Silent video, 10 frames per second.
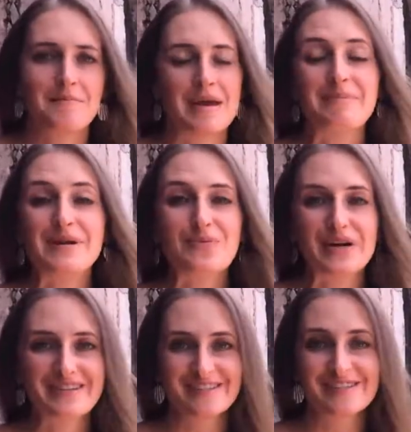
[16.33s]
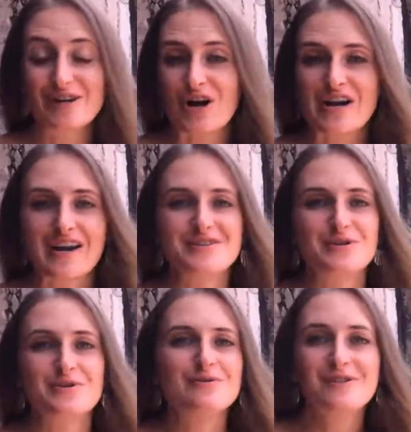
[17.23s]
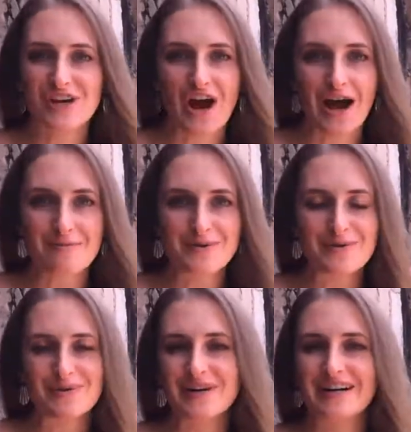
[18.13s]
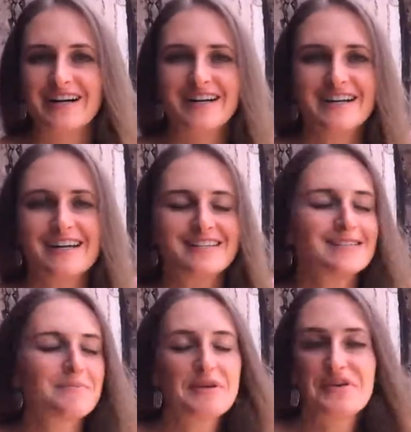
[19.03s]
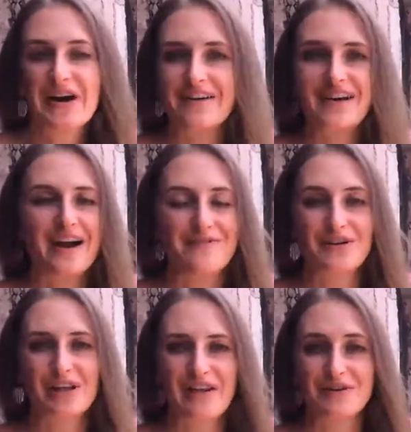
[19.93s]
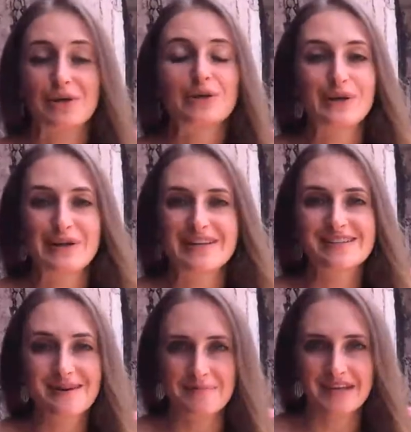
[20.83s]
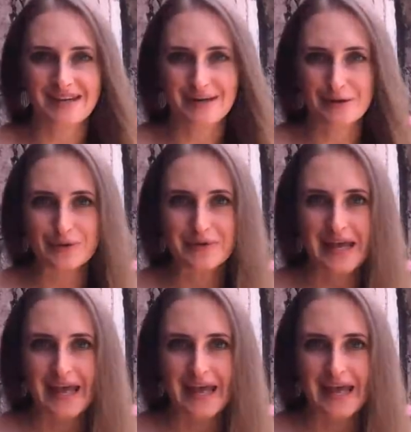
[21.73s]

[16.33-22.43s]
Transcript: Maybe you want to start a new job or in some other area of your life you're learning something new.